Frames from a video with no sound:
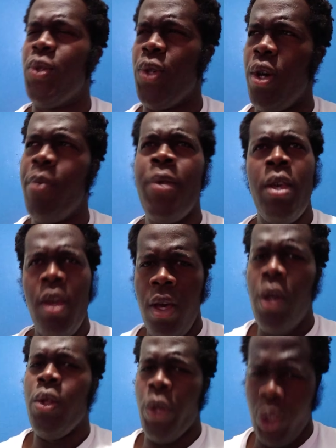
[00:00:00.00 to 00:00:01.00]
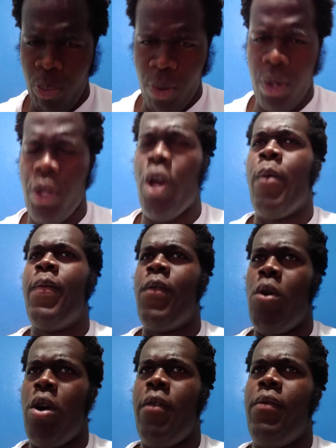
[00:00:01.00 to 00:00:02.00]
So, looks pretty dope
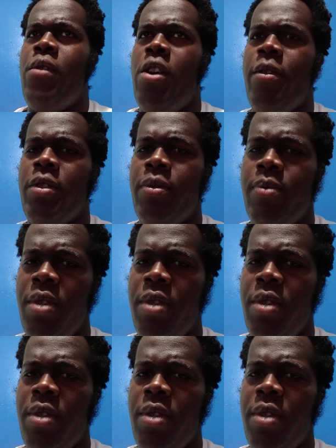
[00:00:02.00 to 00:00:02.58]
for a while.